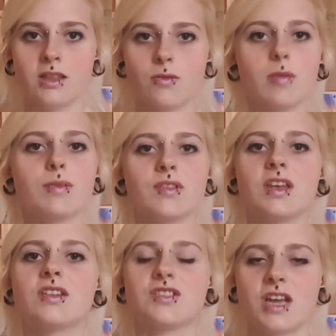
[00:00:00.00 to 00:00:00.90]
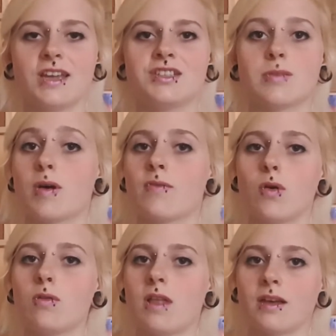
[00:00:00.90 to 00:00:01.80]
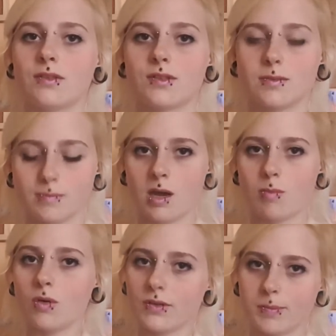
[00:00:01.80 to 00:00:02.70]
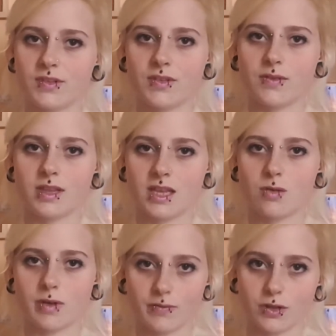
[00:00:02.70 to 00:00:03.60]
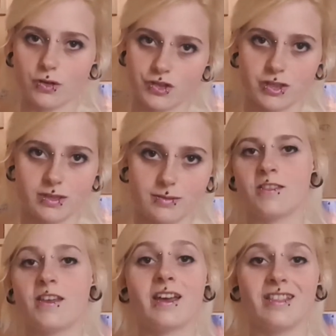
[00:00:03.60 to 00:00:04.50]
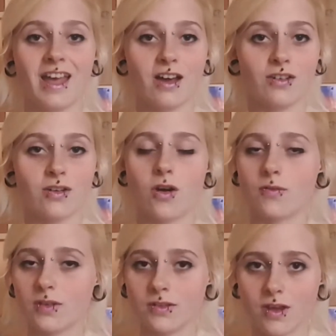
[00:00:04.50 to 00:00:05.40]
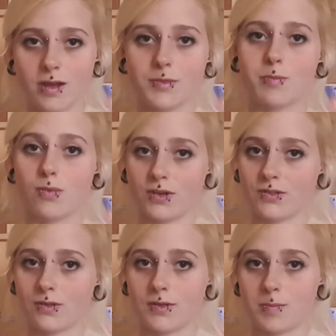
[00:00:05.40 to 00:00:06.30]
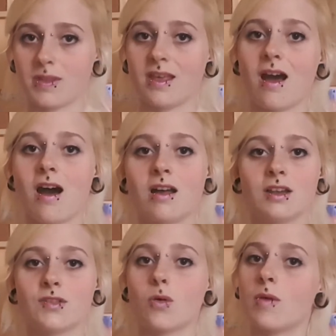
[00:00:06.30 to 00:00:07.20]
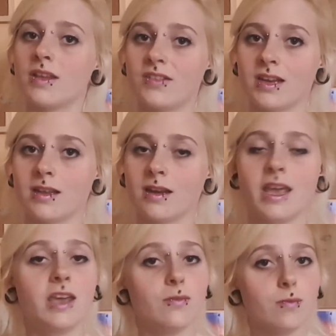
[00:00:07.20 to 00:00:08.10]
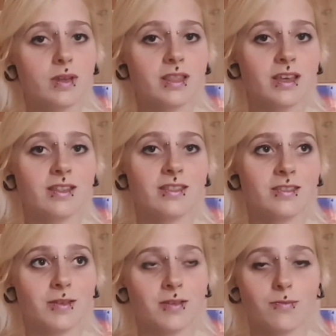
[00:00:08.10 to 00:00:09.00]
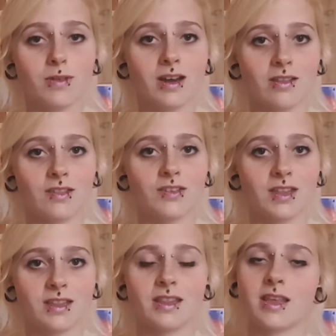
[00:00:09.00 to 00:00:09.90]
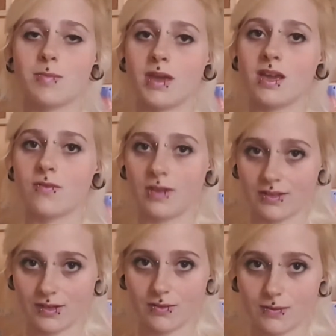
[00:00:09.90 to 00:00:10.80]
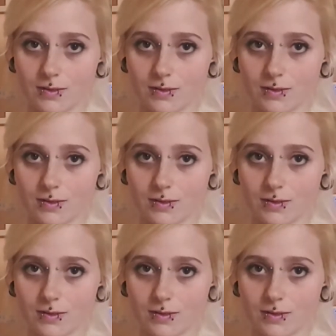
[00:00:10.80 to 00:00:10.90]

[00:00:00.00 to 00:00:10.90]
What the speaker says: The rebel seeks change above all else. More specifically, revolution. They are loud and oftentimes boisterous, but their heart is always in it, even when others think that they're being offensive.